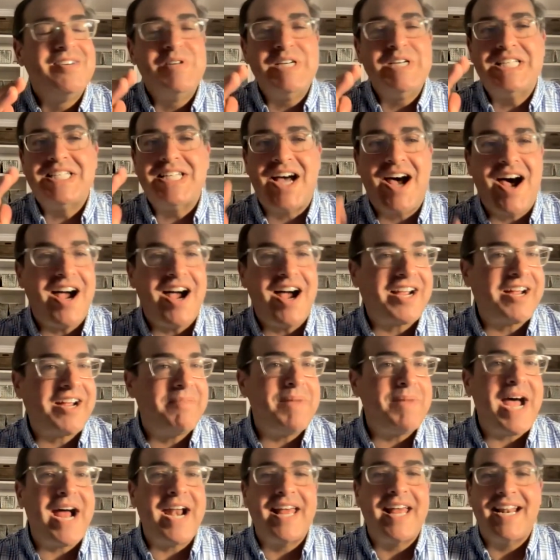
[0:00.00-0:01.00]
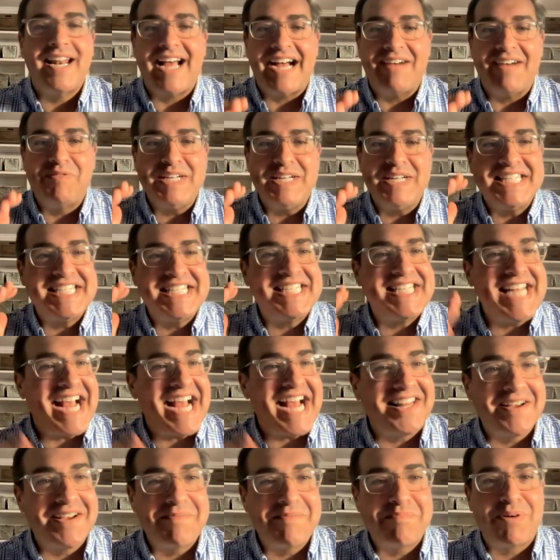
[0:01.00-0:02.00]
we talk about it, we
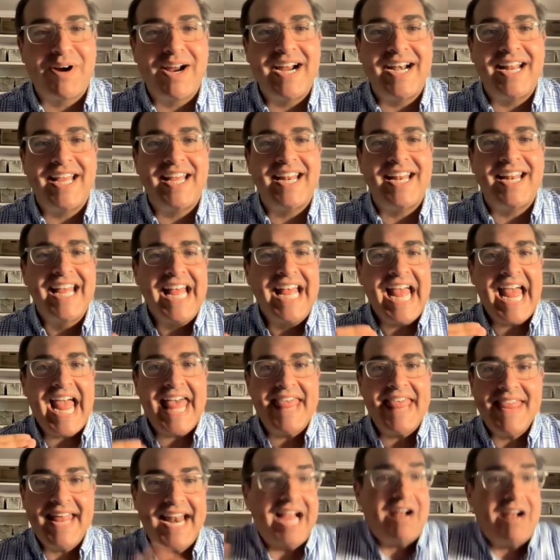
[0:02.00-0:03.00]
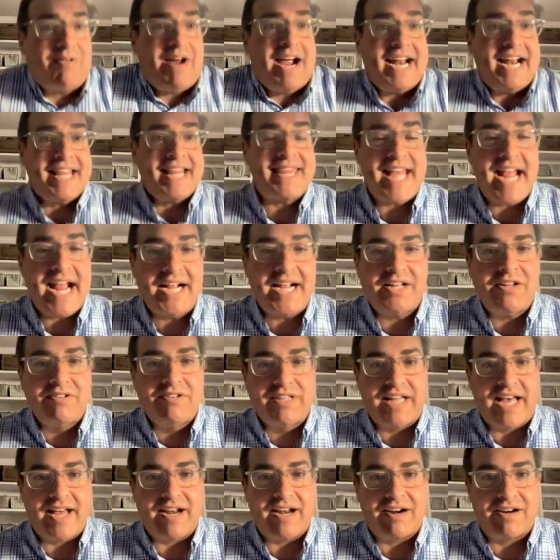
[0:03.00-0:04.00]
celebrate it, and then I write a thank
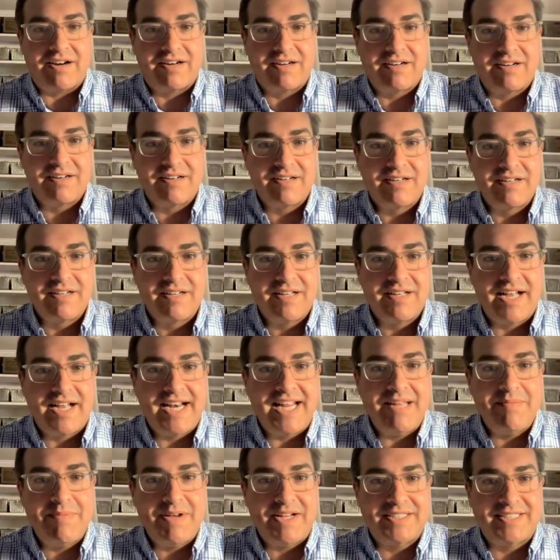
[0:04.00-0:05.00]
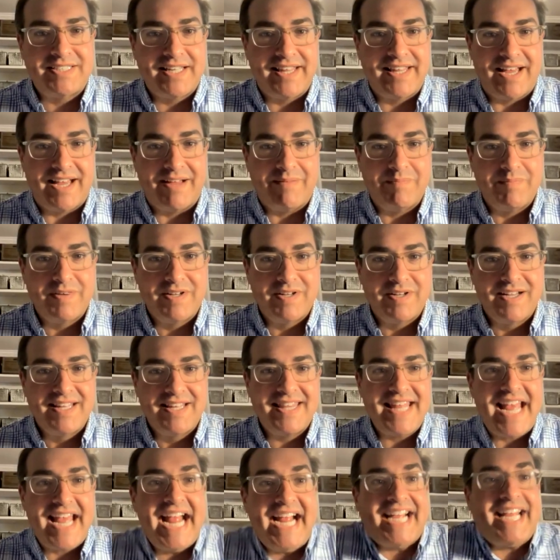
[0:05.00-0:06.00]
you letter, an email to them,
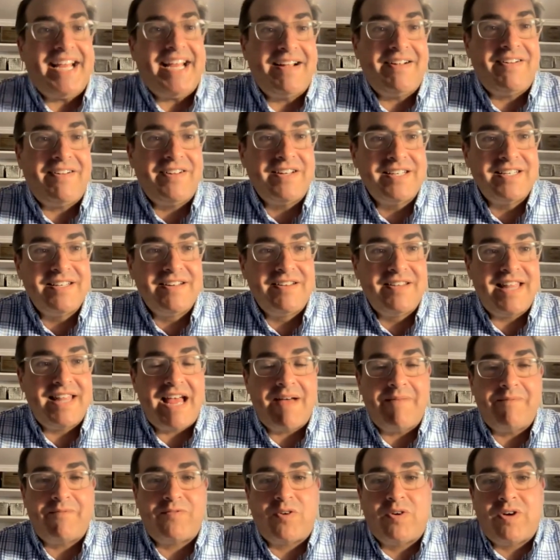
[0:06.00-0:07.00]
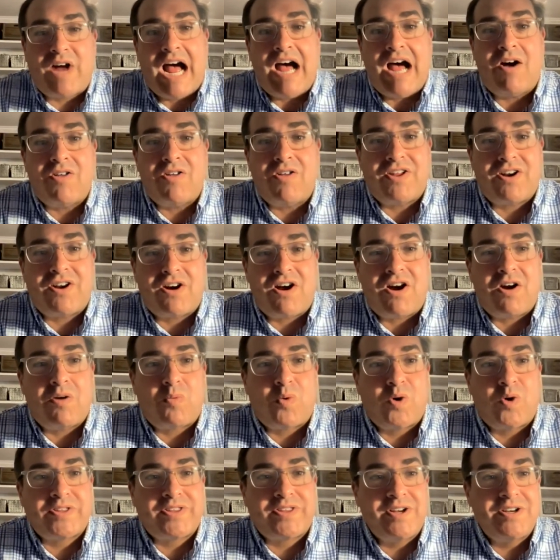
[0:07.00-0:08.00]
thanking them for how their
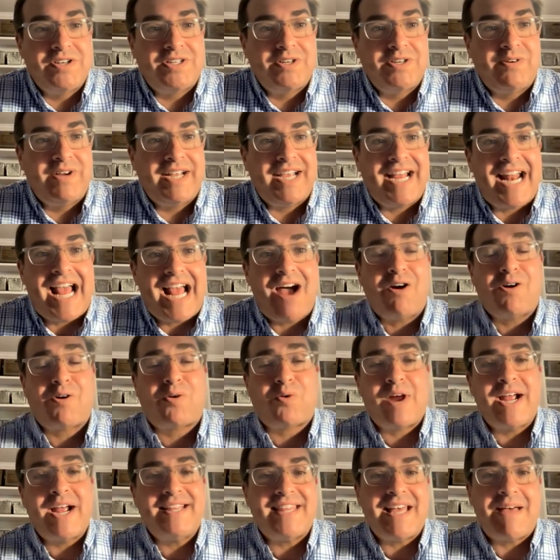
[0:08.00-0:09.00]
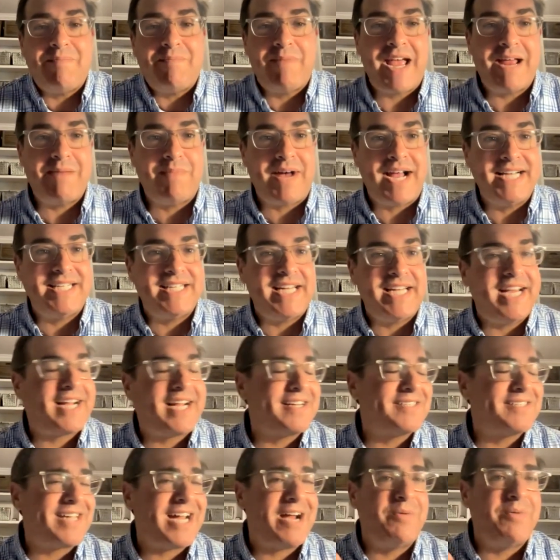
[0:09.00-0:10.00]
hard work they're doing and how great that made my day
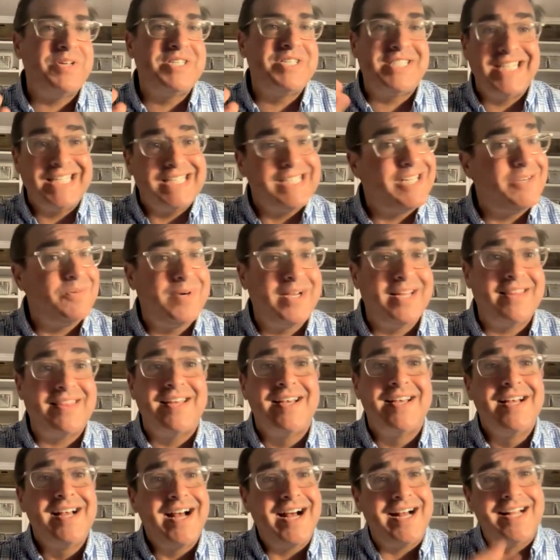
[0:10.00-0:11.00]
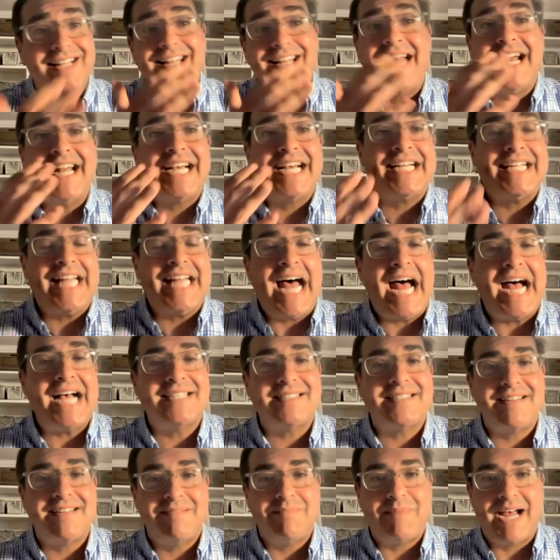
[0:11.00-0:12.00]
because I was dealing with a lot of
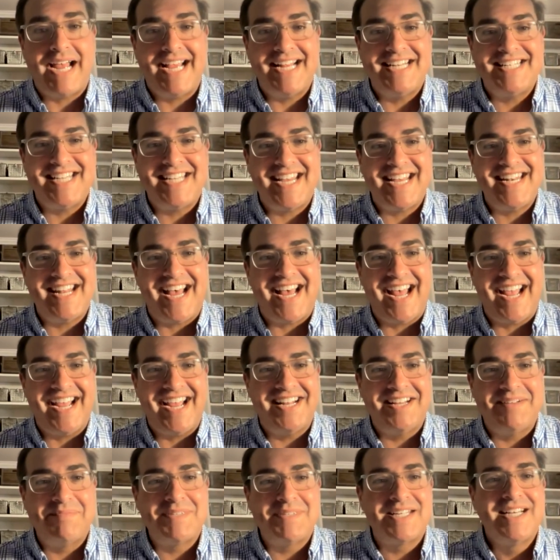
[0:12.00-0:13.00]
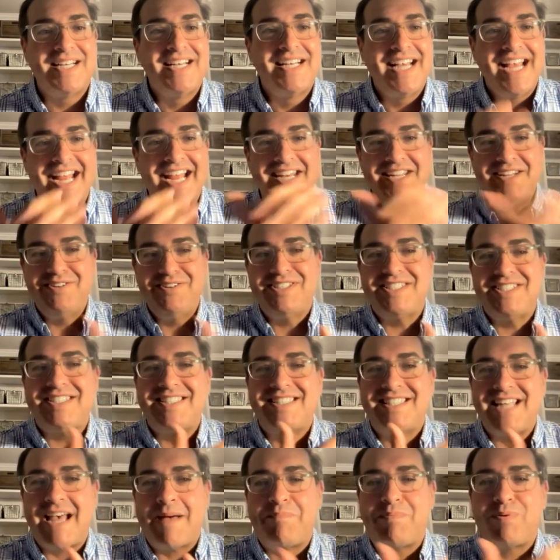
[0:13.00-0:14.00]
glass on my agenda items and you
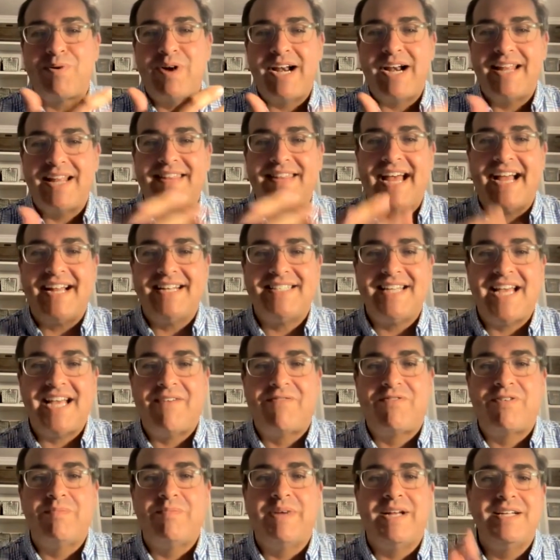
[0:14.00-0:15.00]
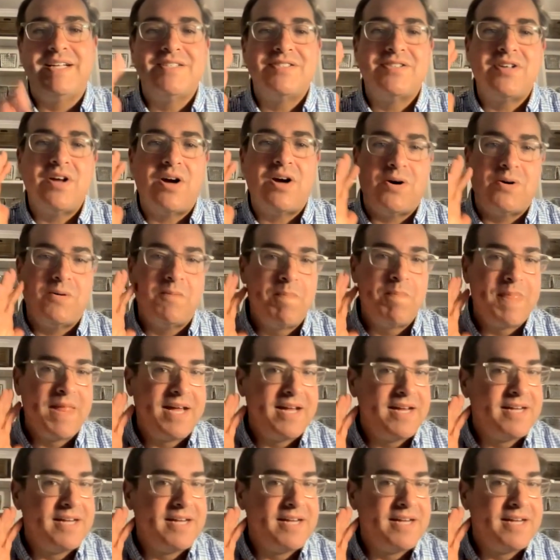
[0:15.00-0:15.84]
separated that day for me. So,